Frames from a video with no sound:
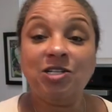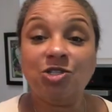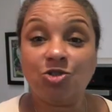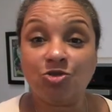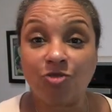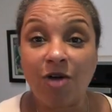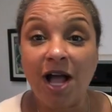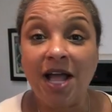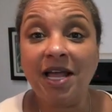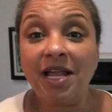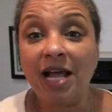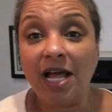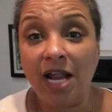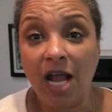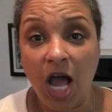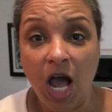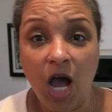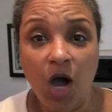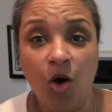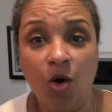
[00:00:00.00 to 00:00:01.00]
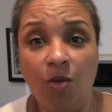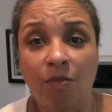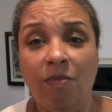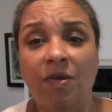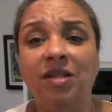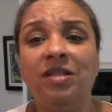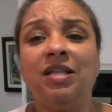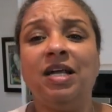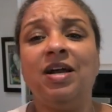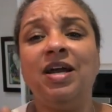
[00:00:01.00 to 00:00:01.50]
try it at home
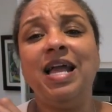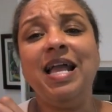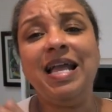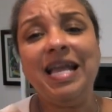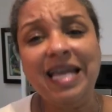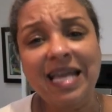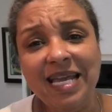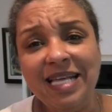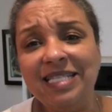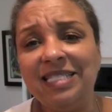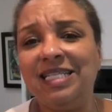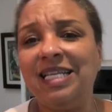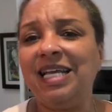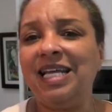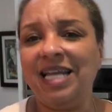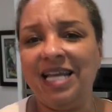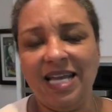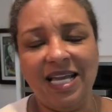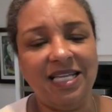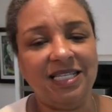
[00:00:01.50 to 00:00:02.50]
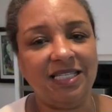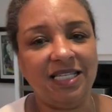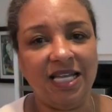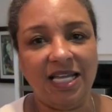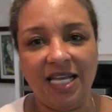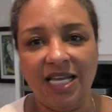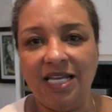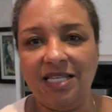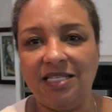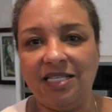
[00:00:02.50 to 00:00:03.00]
they're easy
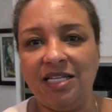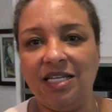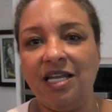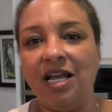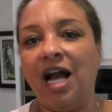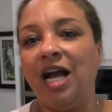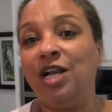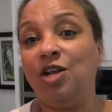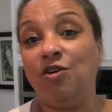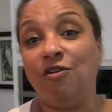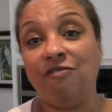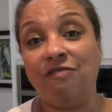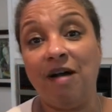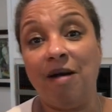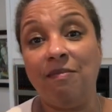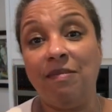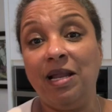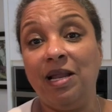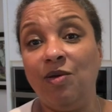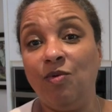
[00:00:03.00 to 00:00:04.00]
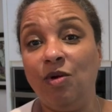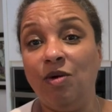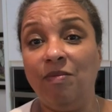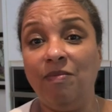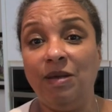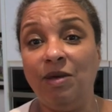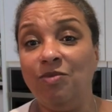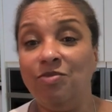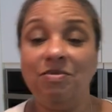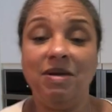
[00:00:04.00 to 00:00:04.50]
easy easy and your family will
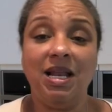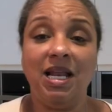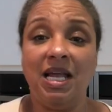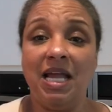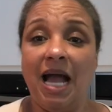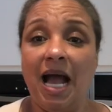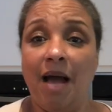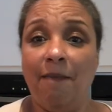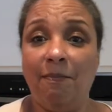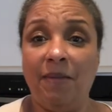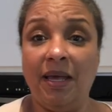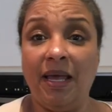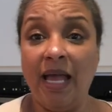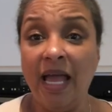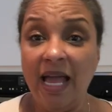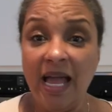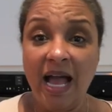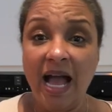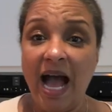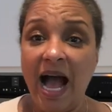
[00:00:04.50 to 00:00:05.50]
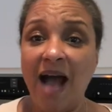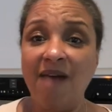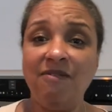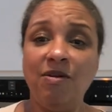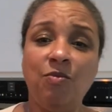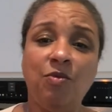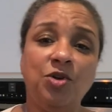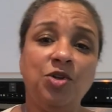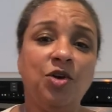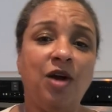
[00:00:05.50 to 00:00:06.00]
be really happy have
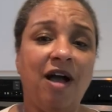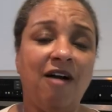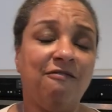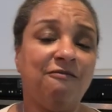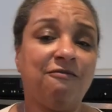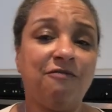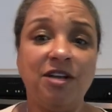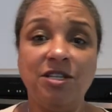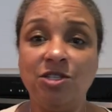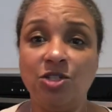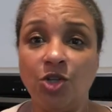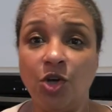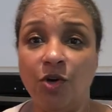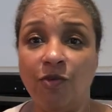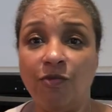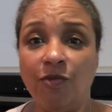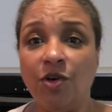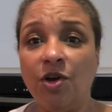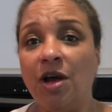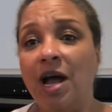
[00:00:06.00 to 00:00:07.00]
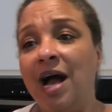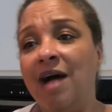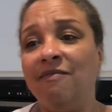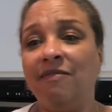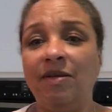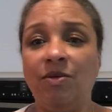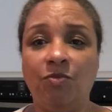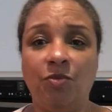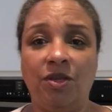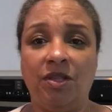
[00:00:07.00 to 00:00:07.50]
it when you have friends over
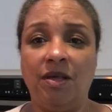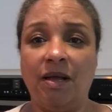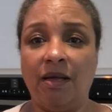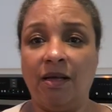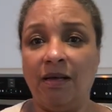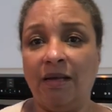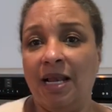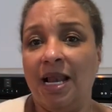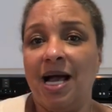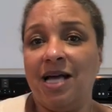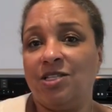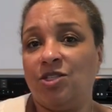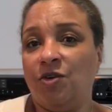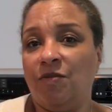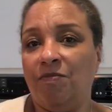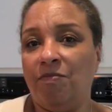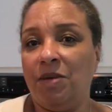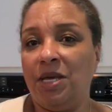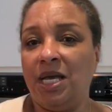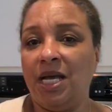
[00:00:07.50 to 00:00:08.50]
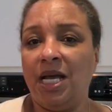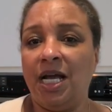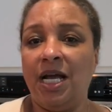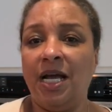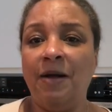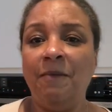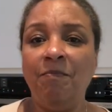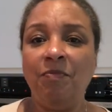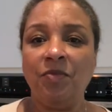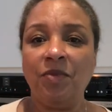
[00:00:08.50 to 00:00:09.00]
have it with a glass of
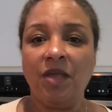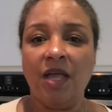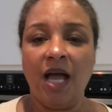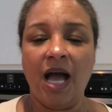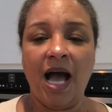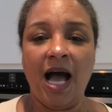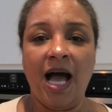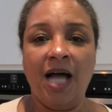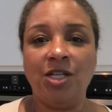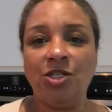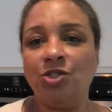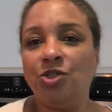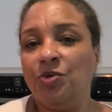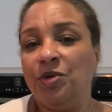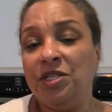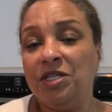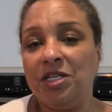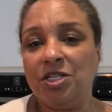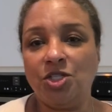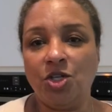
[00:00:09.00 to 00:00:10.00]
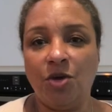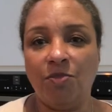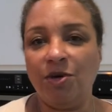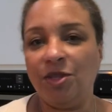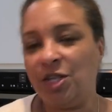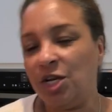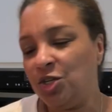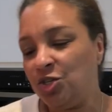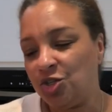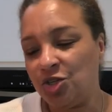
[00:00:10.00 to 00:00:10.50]
beer uh, during the
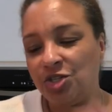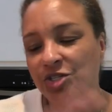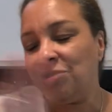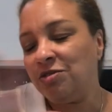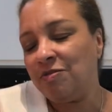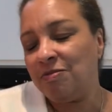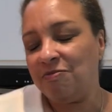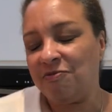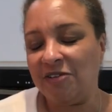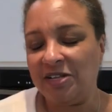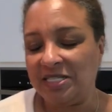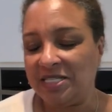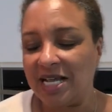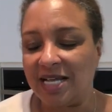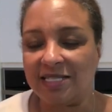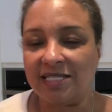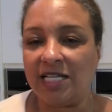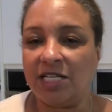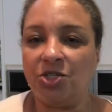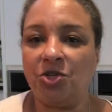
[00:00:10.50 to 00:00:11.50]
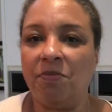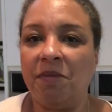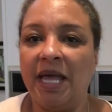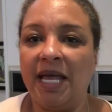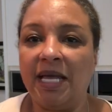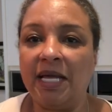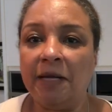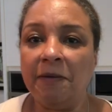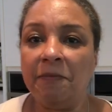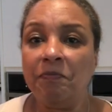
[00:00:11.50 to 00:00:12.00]
summer they're just fantastic to
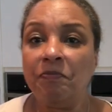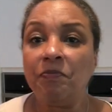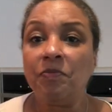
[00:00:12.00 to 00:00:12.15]
make